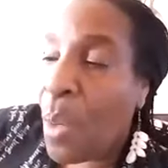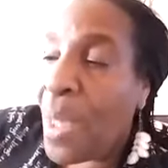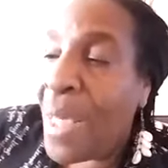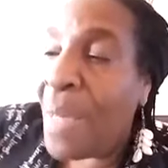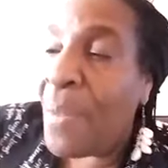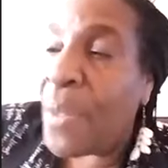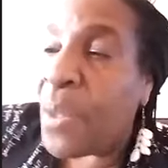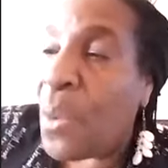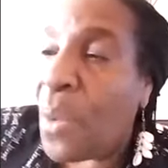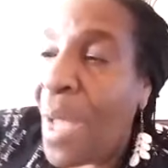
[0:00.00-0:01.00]
were able
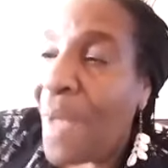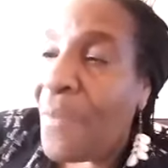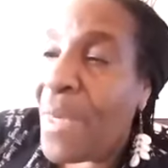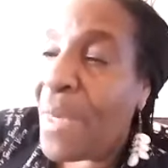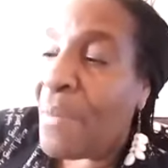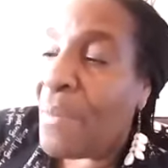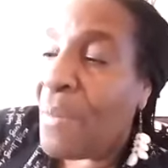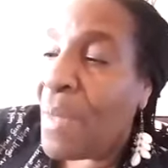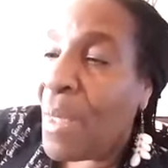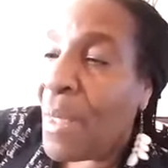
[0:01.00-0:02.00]
to have him
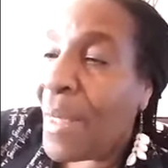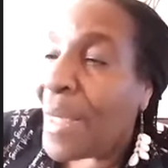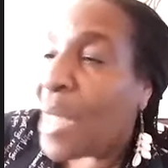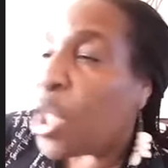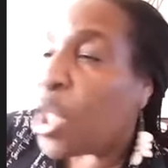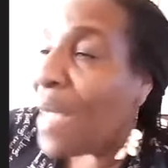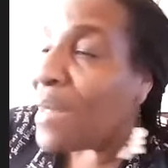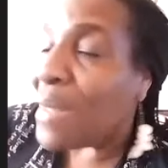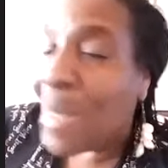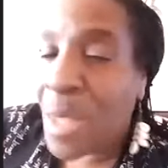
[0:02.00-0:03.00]
get the
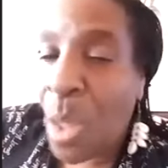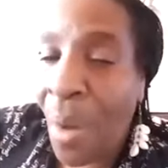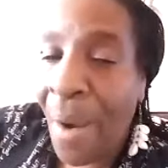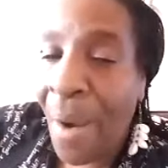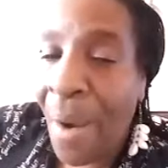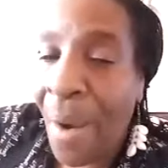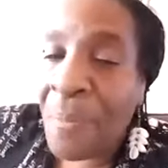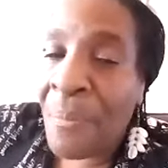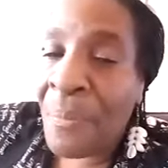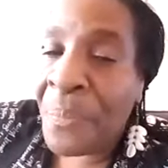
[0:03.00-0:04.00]
Chancellor's Award.
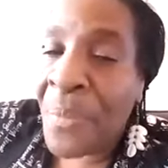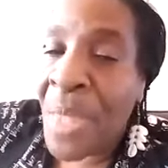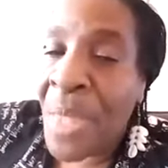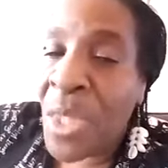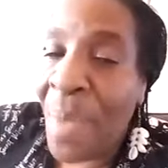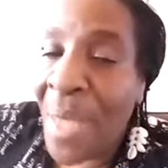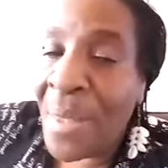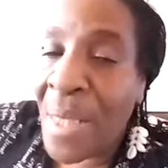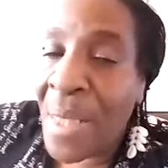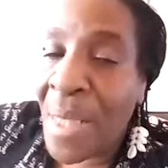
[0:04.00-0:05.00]
This As man did.